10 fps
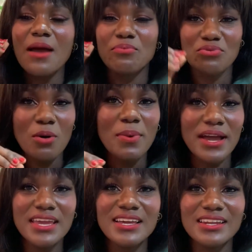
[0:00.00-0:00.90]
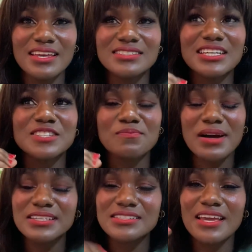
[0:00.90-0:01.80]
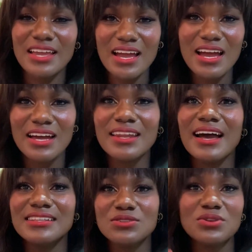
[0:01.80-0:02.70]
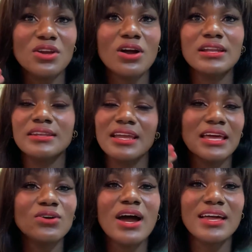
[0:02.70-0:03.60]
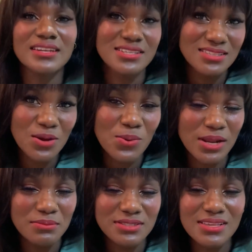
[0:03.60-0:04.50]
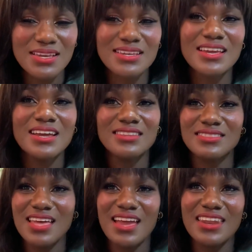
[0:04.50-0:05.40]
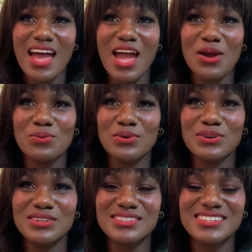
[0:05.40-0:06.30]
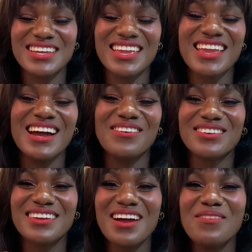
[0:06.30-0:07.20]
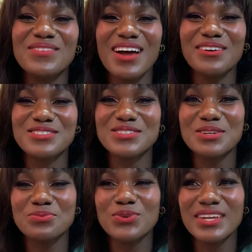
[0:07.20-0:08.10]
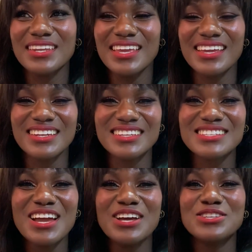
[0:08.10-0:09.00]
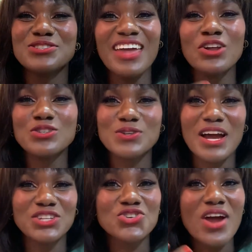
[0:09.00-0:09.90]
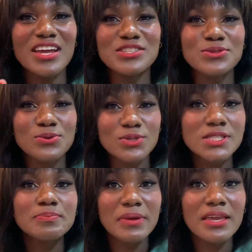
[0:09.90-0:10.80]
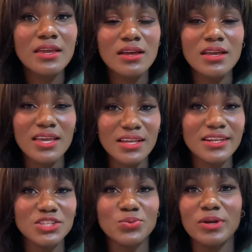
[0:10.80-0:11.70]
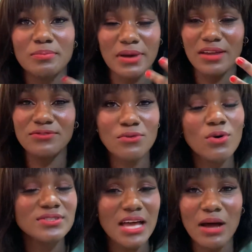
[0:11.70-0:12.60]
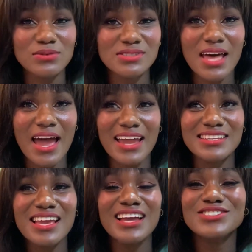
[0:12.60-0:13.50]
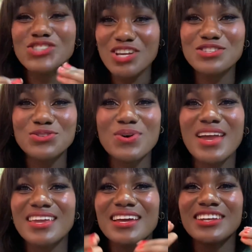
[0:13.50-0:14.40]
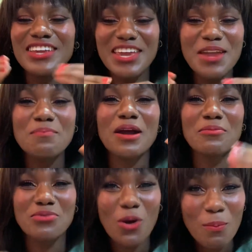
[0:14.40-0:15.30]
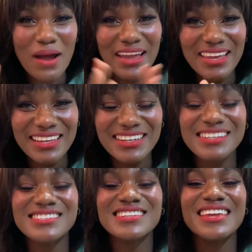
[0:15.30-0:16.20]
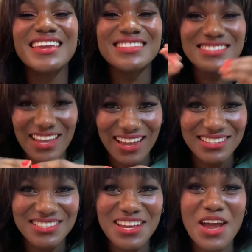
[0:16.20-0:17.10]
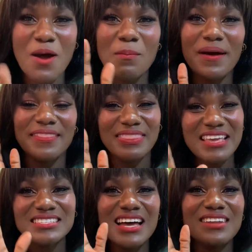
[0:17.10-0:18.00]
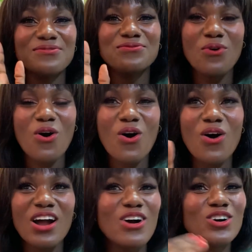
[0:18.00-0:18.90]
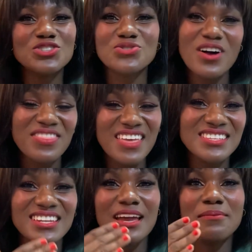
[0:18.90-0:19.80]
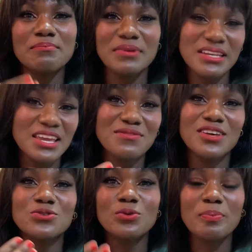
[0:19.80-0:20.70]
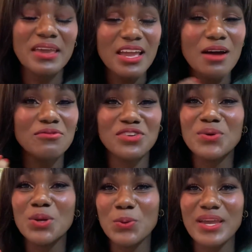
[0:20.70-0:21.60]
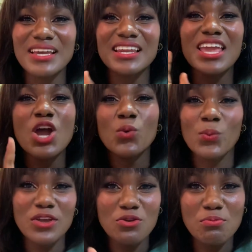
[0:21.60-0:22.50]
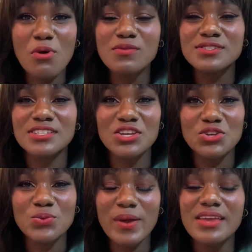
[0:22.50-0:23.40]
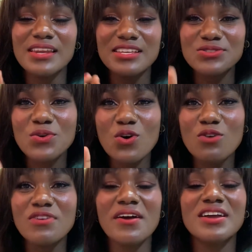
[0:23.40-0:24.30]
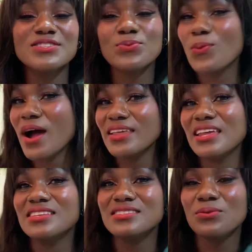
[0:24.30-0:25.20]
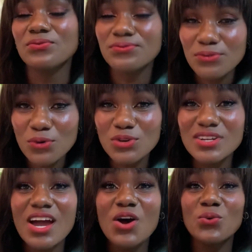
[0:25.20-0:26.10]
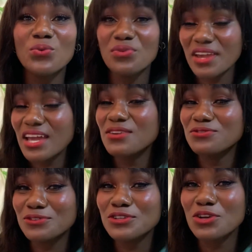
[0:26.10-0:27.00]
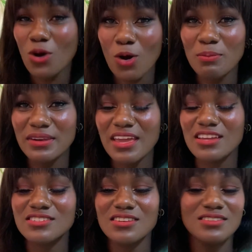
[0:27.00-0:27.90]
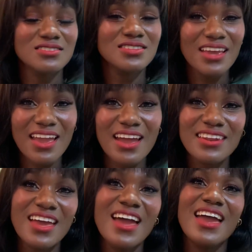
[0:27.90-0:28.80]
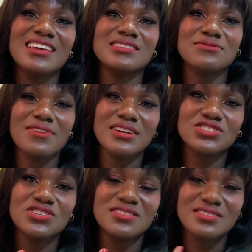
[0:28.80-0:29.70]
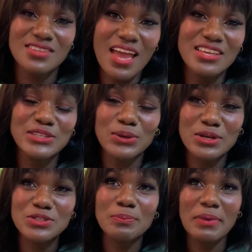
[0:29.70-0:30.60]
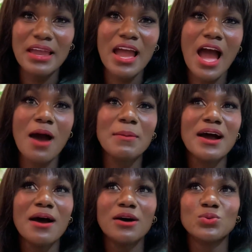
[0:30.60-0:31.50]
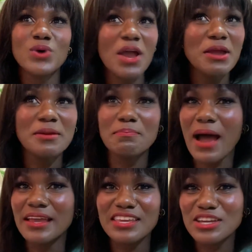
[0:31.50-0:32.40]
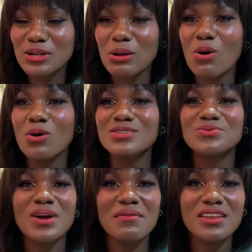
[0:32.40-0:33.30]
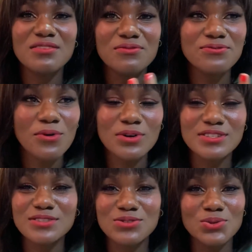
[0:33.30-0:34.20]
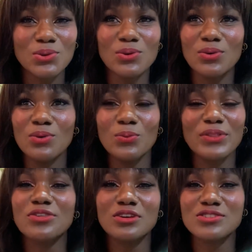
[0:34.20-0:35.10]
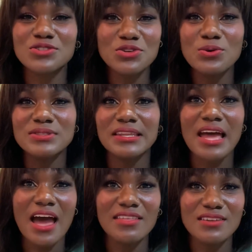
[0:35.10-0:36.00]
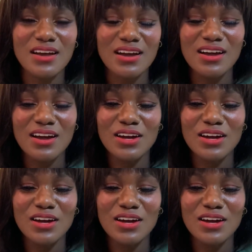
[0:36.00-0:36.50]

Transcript: proper English as much as I can until they cannot understand what I'm saying. Then I would I would come down to the broken English. And also I try to speak English with my folks outside, just so I can keep my proper English intact. But these are four cultural things that I believe that you pick up very quickly when you move to the UAE. Let's go over it. One is the food, weird food combinations. Second is a fashion sense. You're going to pick up wearing baggy clothes, wearing foots to with your suits and other